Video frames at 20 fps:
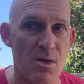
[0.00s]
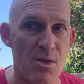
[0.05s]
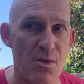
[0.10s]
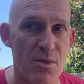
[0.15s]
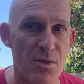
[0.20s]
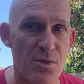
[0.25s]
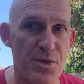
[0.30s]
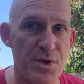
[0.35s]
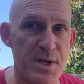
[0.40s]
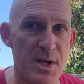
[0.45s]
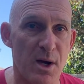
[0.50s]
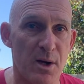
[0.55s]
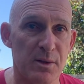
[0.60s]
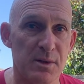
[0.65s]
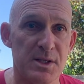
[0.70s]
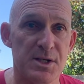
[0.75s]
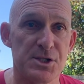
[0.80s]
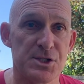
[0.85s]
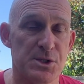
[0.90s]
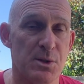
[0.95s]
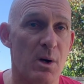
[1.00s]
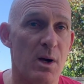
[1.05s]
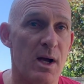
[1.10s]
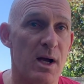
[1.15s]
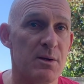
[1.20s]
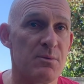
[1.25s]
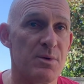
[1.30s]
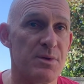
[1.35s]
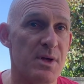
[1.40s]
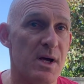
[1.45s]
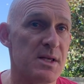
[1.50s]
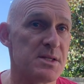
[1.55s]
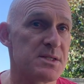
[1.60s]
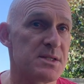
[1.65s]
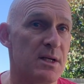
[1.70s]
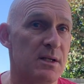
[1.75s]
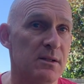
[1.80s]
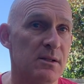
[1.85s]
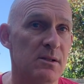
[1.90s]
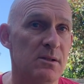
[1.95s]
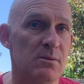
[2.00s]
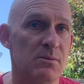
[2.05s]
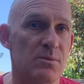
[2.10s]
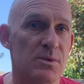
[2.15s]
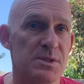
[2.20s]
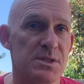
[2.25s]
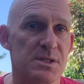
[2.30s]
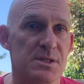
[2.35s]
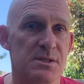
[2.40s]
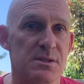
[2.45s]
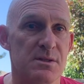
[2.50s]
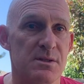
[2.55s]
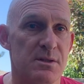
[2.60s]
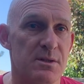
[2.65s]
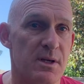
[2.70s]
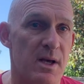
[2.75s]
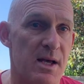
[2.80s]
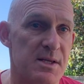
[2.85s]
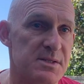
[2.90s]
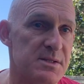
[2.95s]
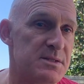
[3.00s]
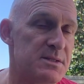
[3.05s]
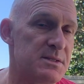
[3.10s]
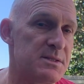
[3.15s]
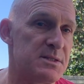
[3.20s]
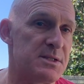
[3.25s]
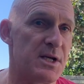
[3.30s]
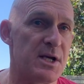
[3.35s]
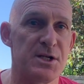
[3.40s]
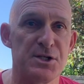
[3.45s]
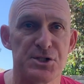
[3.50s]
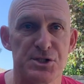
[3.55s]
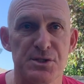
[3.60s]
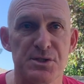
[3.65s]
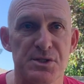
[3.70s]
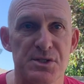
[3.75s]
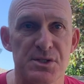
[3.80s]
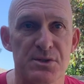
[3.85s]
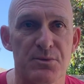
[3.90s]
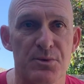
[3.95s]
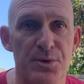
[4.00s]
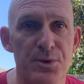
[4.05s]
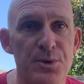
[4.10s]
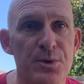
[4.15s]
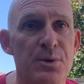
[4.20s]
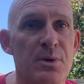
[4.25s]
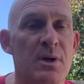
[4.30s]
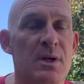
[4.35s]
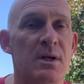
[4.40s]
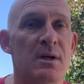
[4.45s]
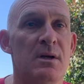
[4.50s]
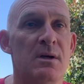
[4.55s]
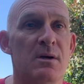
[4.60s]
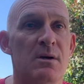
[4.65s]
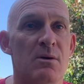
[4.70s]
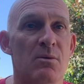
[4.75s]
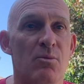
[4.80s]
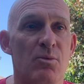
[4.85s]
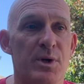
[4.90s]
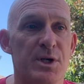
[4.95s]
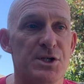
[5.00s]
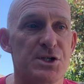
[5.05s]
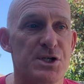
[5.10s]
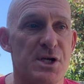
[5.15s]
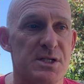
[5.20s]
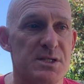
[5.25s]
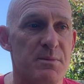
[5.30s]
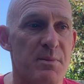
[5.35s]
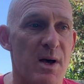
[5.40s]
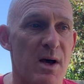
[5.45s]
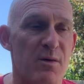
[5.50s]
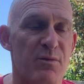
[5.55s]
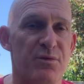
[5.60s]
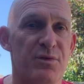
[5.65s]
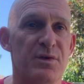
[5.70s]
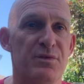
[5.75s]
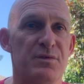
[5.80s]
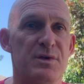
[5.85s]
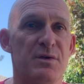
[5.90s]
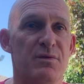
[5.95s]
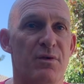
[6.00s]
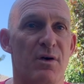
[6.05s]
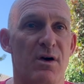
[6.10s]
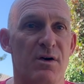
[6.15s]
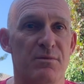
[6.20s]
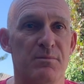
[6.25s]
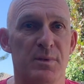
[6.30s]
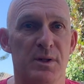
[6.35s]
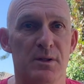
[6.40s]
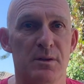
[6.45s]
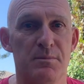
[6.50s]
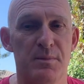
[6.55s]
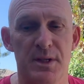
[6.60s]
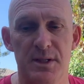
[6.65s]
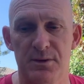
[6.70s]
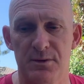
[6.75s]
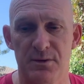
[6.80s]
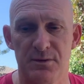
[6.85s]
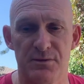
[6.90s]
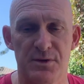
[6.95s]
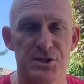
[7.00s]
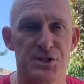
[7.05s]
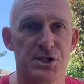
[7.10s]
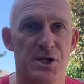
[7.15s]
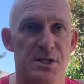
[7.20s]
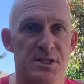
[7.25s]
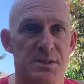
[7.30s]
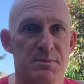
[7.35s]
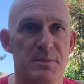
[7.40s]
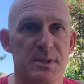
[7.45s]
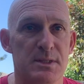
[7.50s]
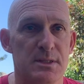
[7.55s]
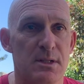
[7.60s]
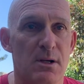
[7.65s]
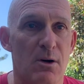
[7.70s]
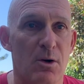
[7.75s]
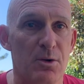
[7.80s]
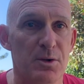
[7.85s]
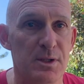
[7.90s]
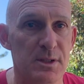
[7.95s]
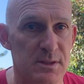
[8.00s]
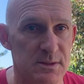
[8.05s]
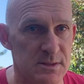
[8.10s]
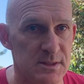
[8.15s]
The only issue I had with that saddle was it has a tension screw, which has about 55 millimeter of adjustment on it,